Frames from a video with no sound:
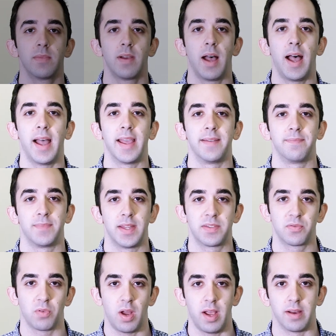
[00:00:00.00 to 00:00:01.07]
Hi,
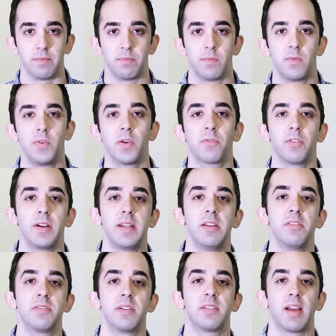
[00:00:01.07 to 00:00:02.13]
it's Ron. Feel free to
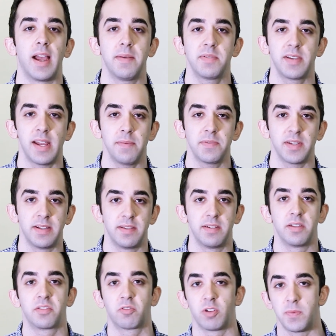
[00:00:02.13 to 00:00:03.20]
use the timestamps in the
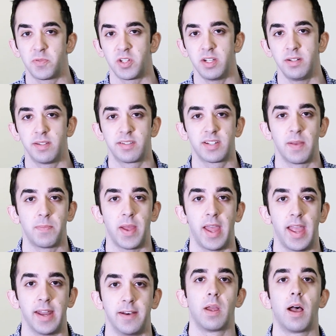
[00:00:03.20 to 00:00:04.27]
description to skip
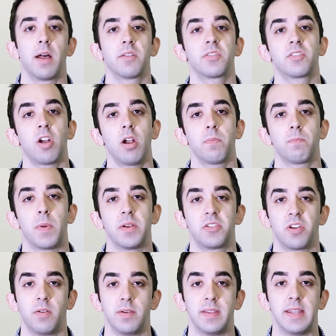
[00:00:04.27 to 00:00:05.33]
ahead. I'll start by
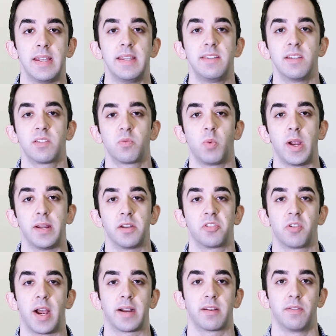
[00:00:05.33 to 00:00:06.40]
showing the easiest way to
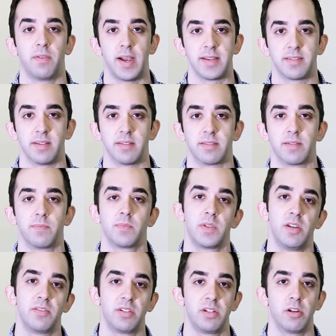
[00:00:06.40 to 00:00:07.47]
track devices,
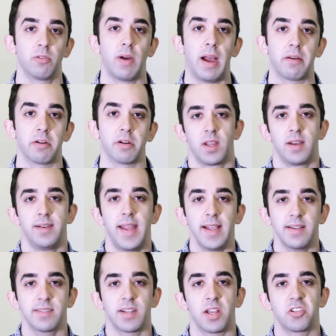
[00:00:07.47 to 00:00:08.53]
using your router.
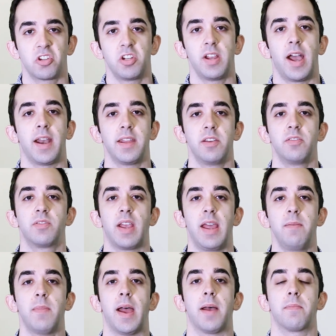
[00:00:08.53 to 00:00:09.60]
Next, I'll show you how to use
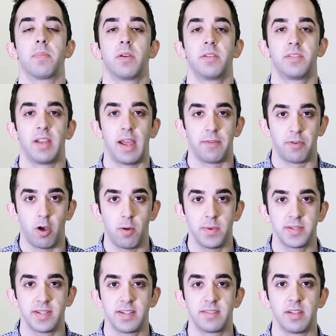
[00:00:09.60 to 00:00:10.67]
Nmap to have Home
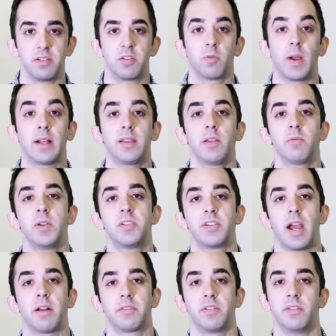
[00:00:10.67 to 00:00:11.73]
Assistant directly reach
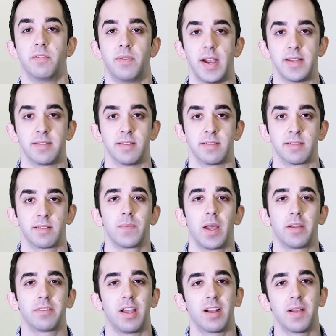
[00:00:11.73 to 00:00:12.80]
out to devices.
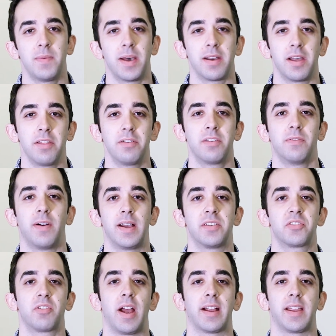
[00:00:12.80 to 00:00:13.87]
I'll talk about other
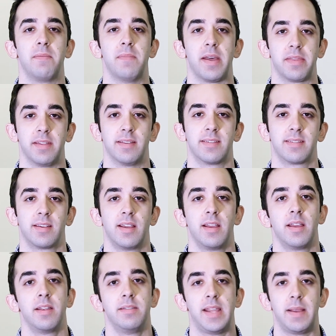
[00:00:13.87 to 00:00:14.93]
device tracking methods,
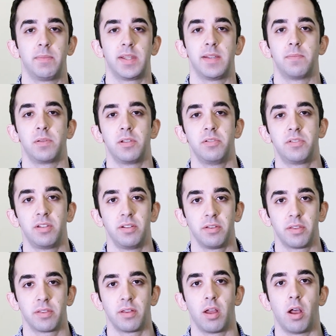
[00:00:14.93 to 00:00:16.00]
namely
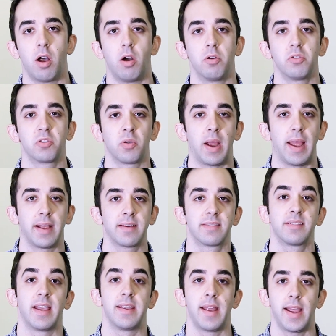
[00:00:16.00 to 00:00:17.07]
Bluetooth,
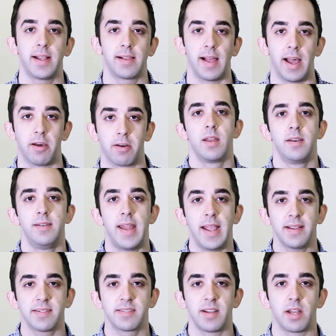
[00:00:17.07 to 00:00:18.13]
OwnTracks, and iCloud.
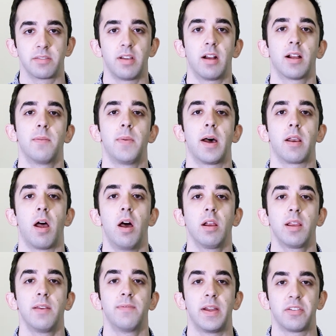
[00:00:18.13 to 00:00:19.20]
Next, I'll talk about
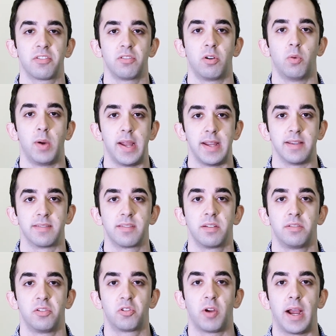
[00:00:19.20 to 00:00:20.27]
unconventional ways
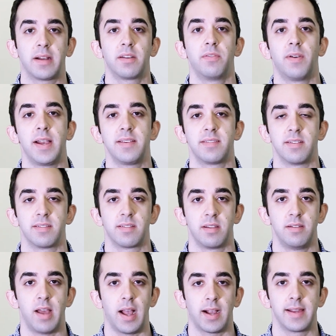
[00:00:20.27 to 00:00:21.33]
to track devices
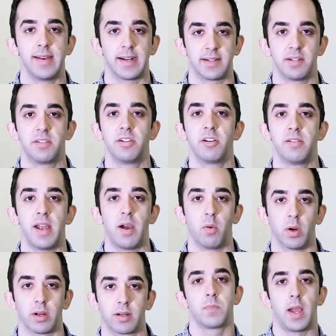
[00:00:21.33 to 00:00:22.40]
not connected to your
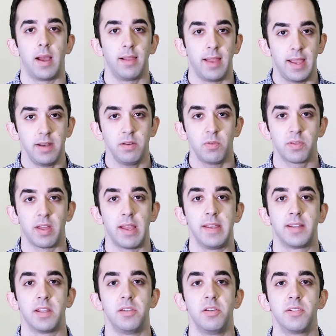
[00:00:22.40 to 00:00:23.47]
network. I'll end with how
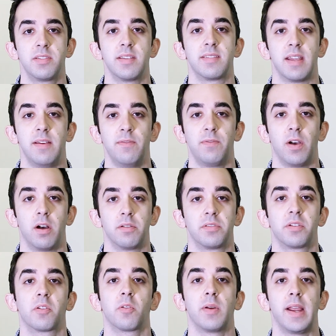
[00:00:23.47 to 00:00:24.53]
you can use this info
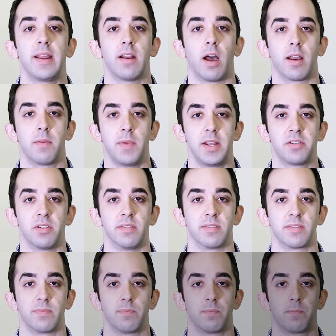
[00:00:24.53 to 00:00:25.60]
to create
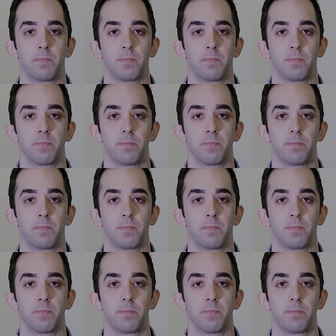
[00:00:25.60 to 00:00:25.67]
automations.